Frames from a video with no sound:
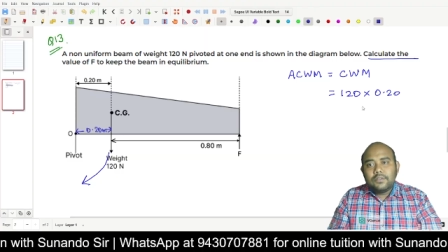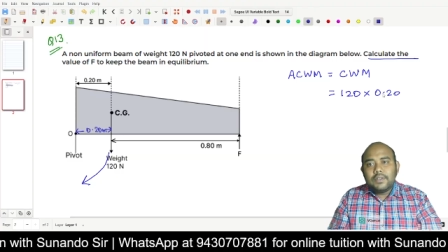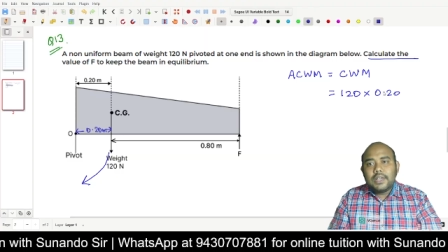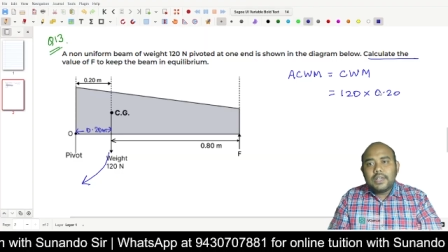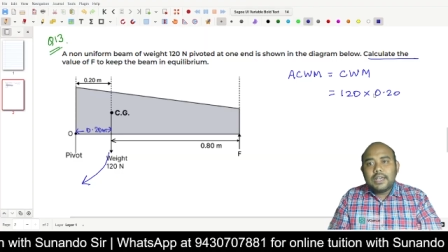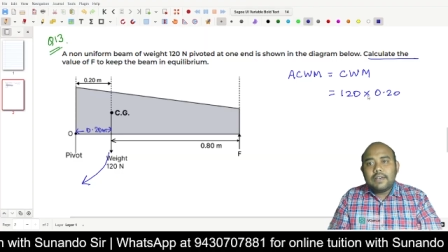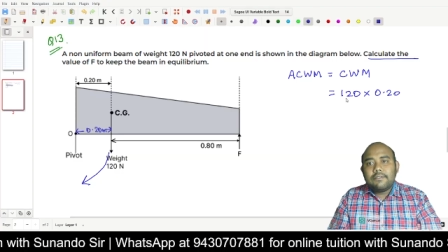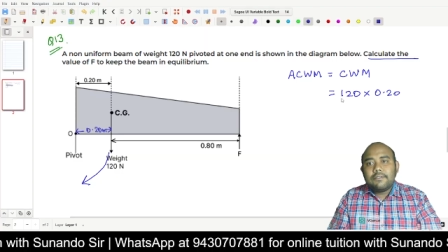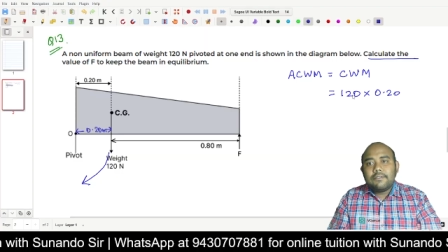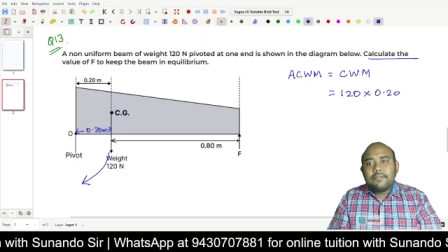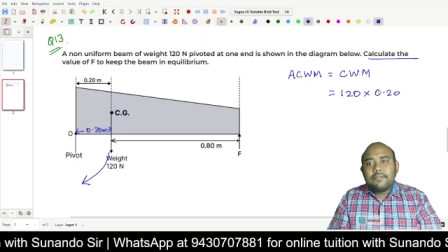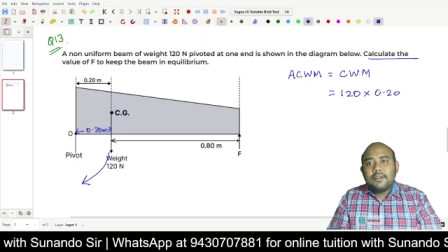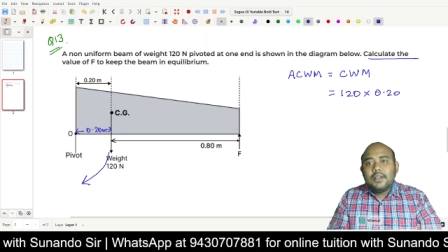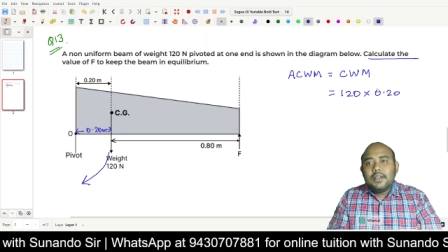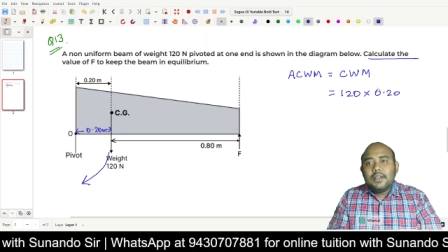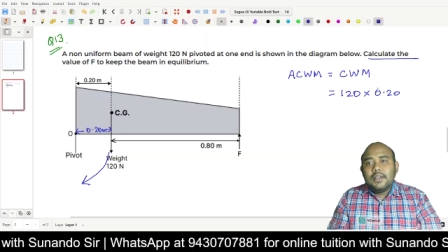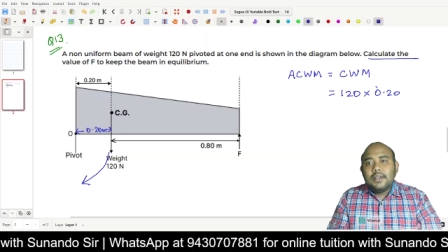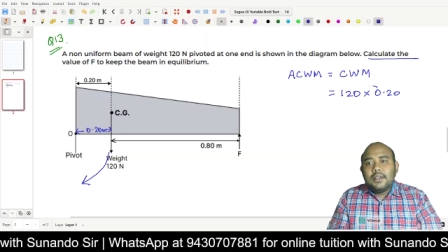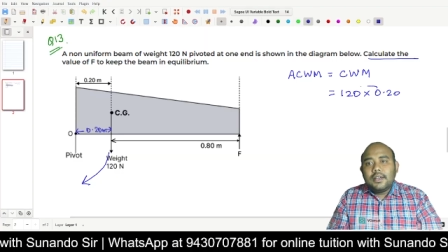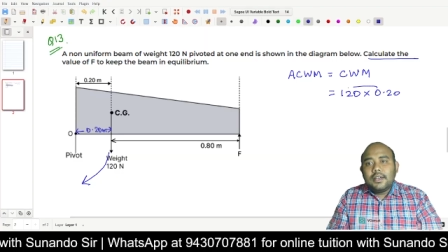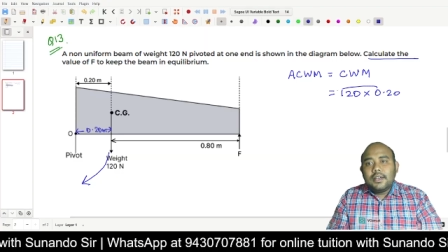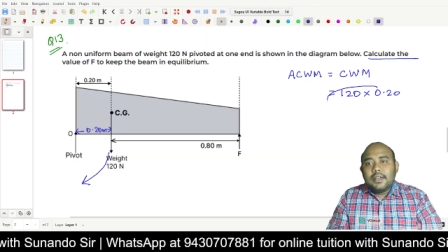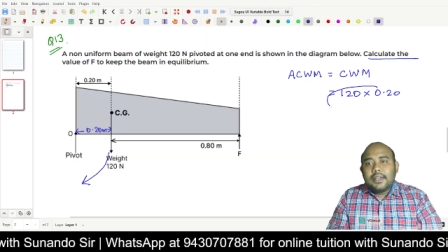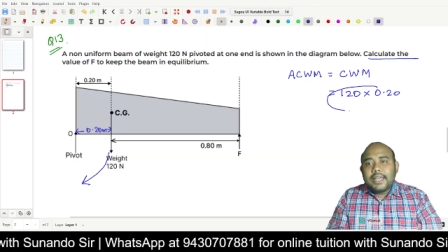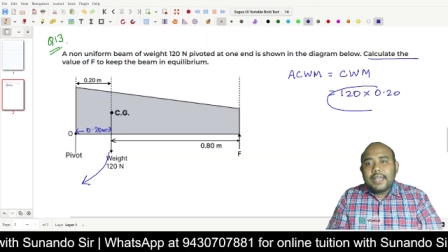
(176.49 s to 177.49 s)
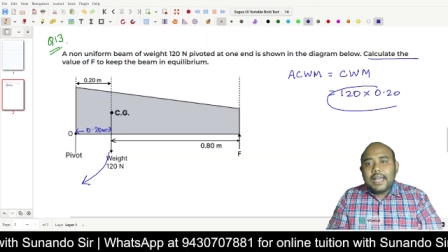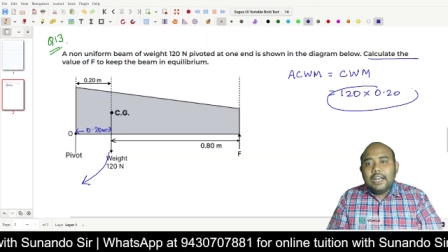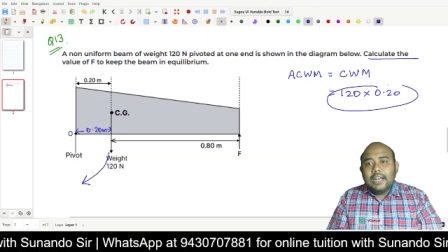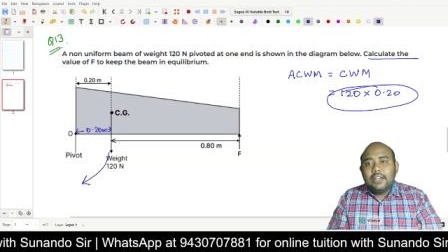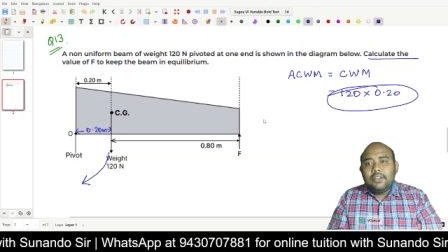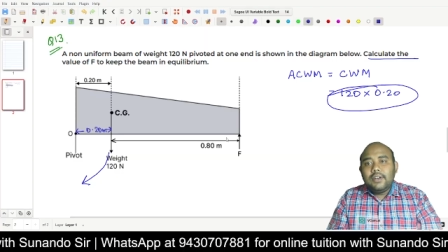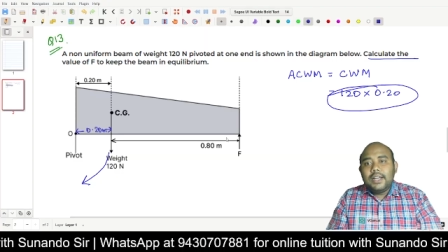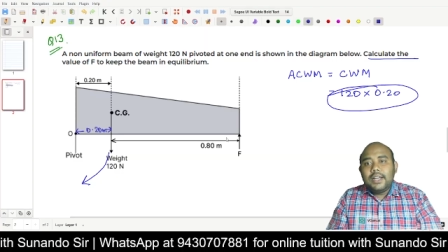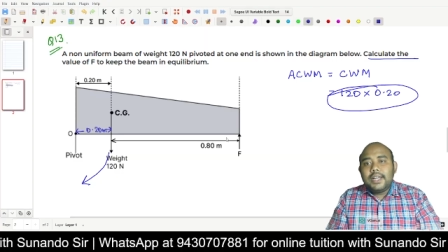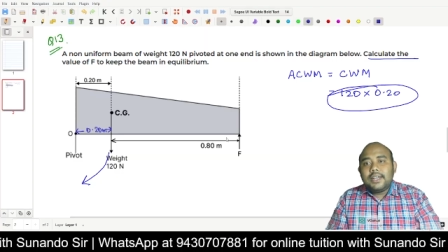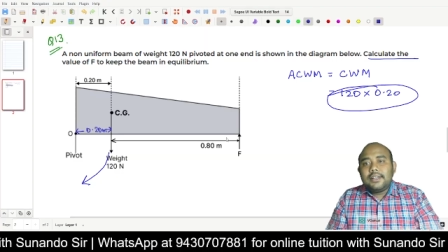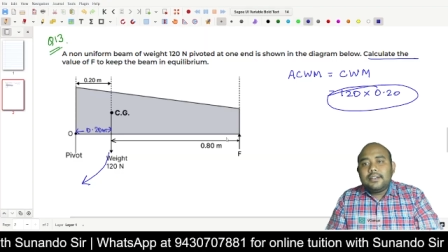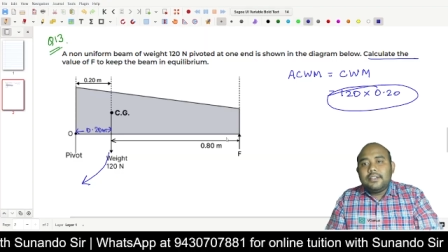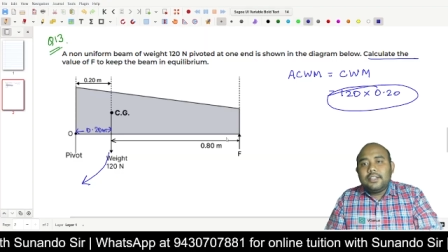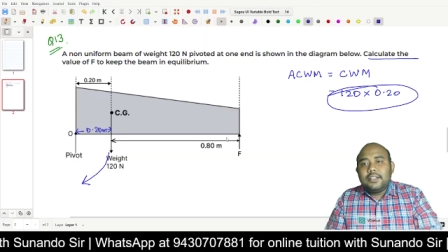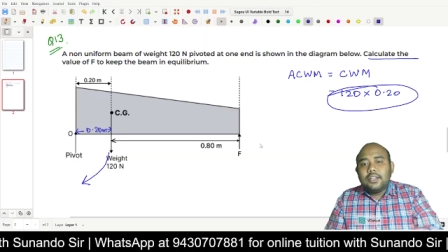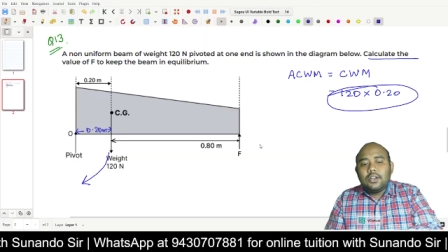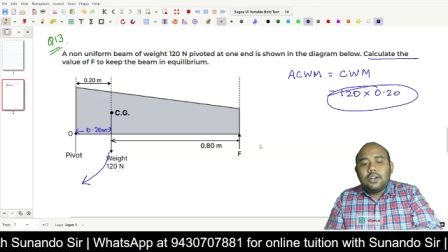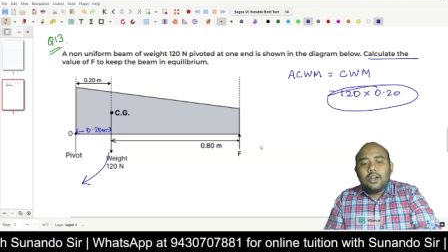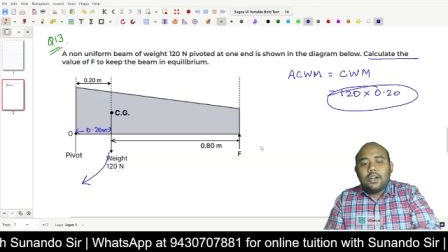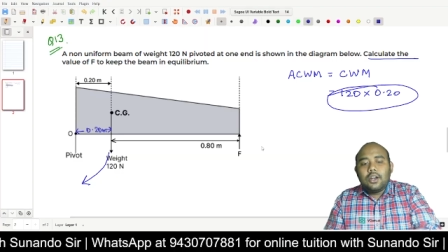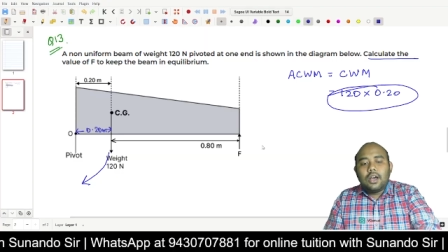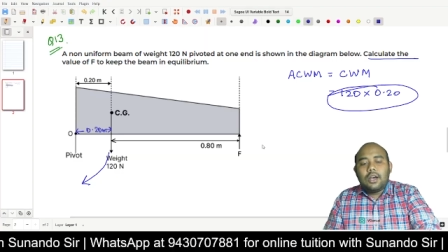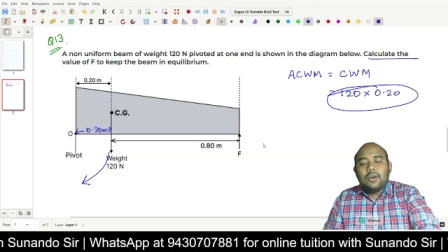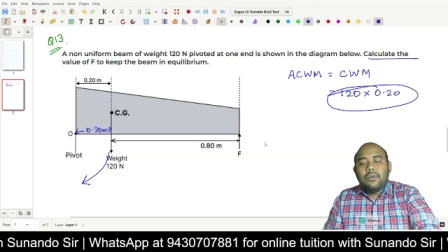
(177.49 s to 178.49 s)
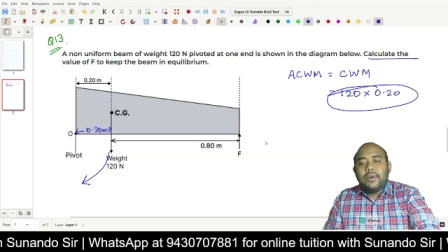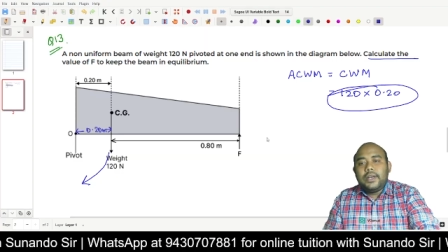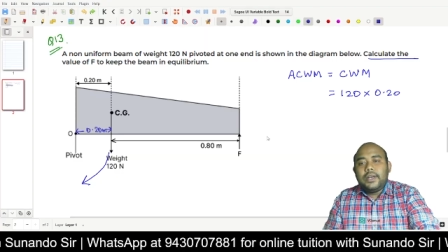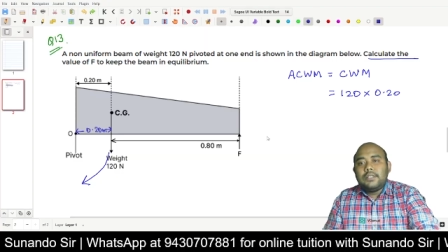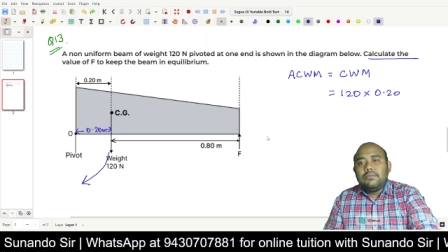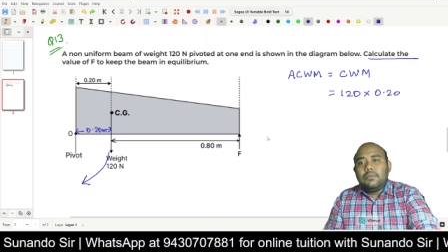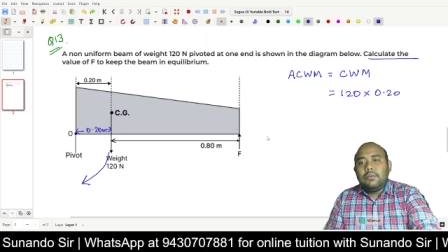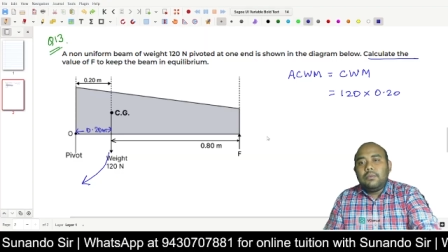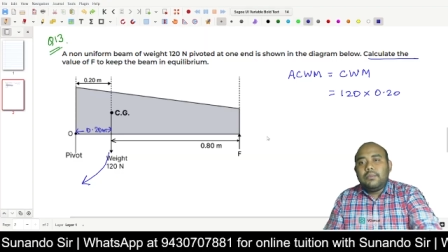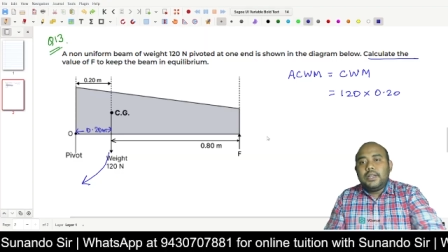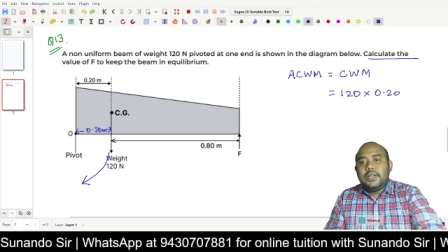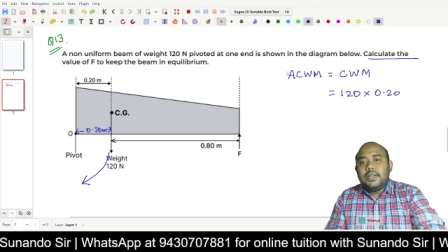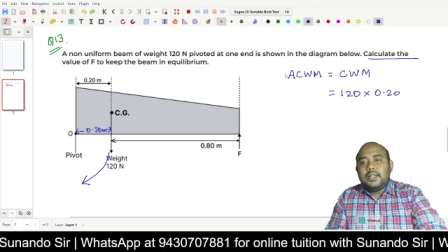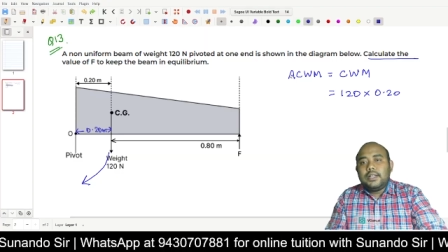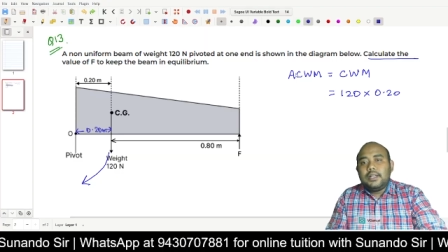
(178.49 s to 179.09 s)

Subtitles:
have calculated the clockwise moment.